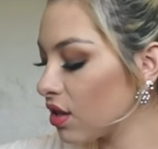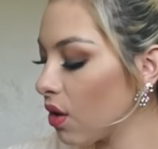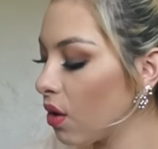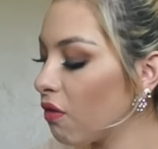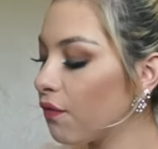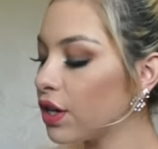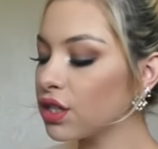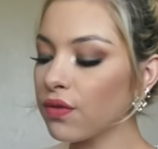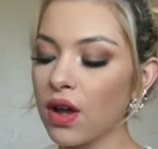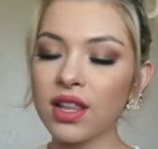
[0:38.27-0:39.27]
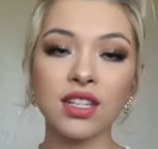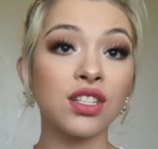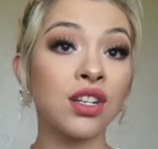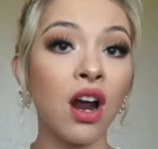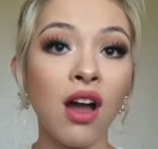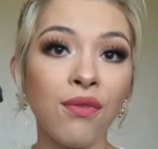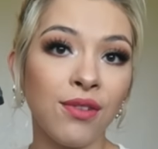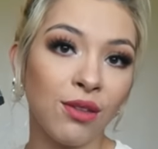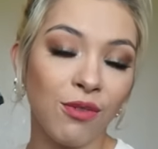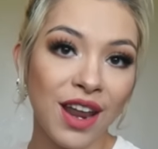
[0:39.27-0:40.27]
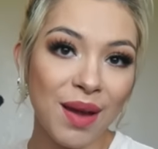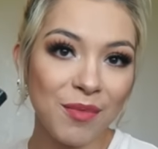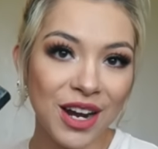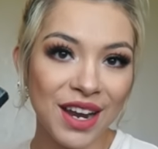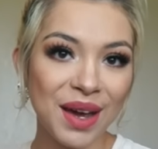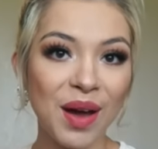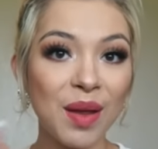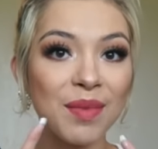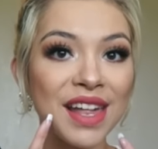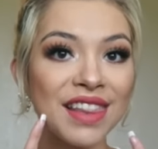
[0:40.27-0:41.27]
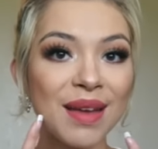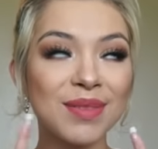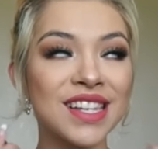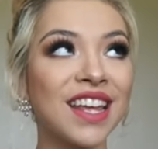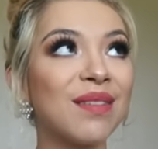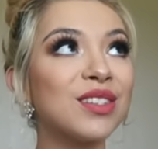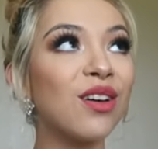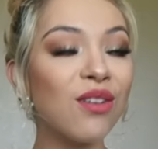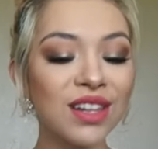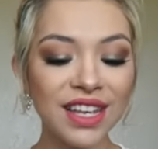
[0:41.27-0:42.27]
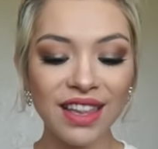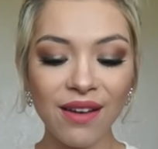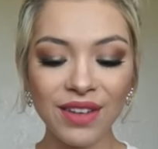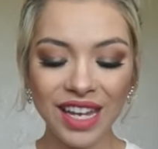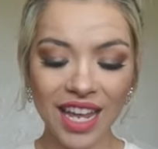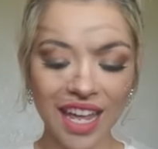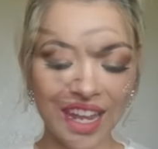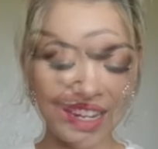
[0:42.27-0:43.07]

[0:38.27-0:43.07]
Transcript: So first of all, let's start off with what I'm wearing on my lips and I'm totally loving it.